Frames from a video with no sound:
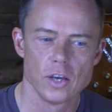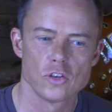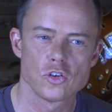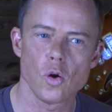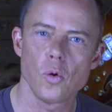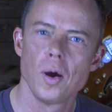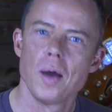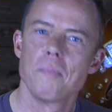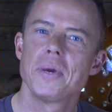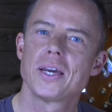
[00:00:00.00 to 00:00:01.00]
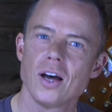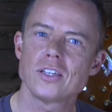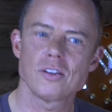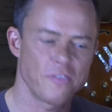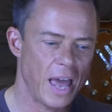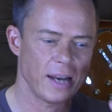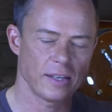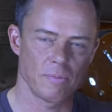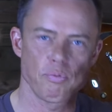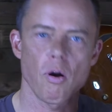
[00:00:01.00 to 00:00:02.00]
So because of
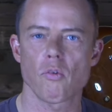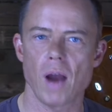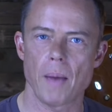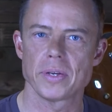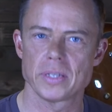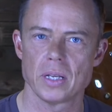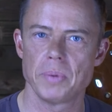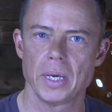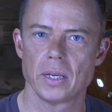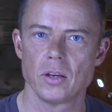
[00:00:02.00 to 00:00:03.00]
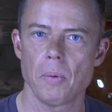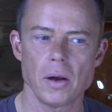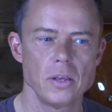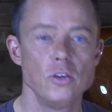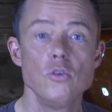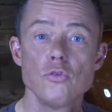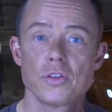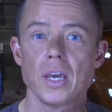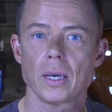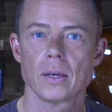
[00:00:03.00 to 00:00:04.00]
that programming still being in your body, you
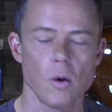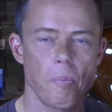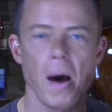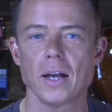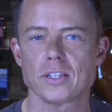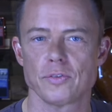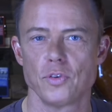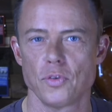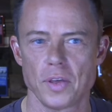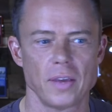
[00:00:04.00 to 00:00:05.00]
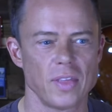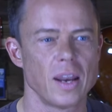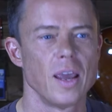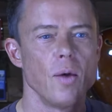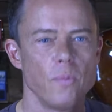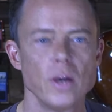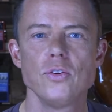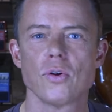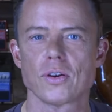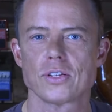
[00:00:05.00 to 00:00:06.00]
think, or parts of you think, that when
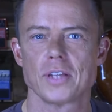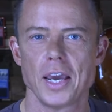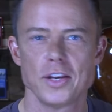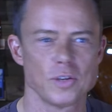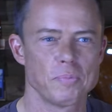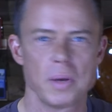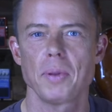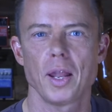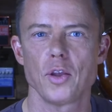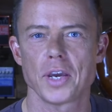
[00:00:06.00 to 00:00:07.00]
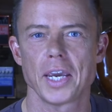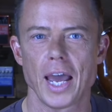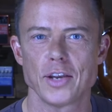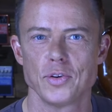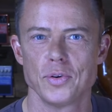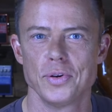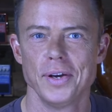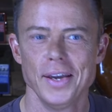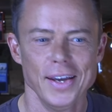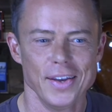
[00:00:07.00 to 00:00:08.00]
you're on stage and people are looking at you,
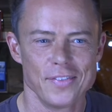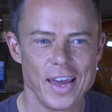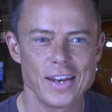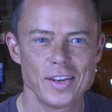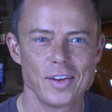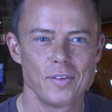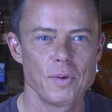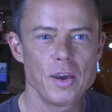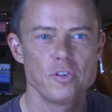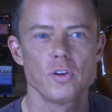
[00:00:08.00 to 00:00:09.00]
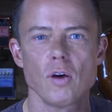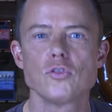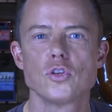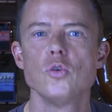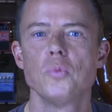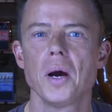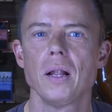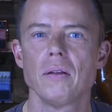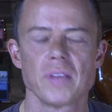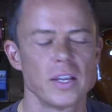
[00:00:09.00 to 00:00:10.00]
then if you don't do
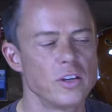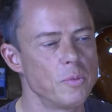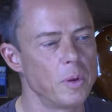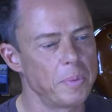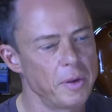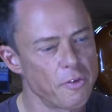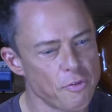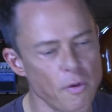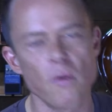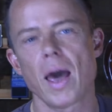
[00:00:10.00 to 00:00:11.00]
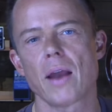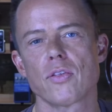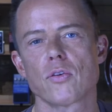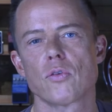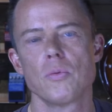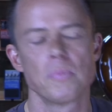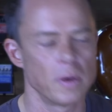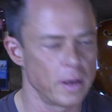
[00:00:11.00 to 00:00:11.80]
well, then you will be thrown out of the group,